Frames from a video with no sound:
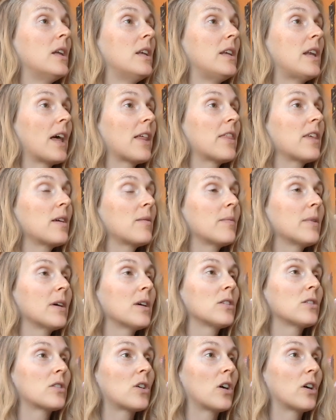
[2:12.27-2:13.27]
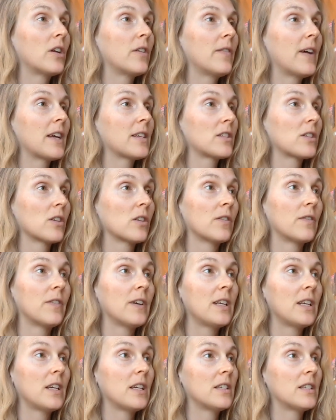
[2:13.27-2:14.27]
Nothing builds cardiovascular
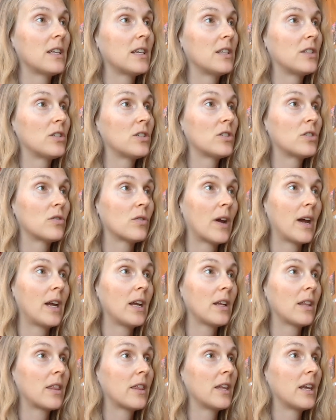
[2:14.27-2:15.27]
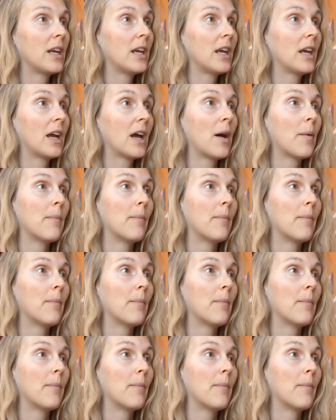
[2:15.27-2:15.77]
fitness and strengthening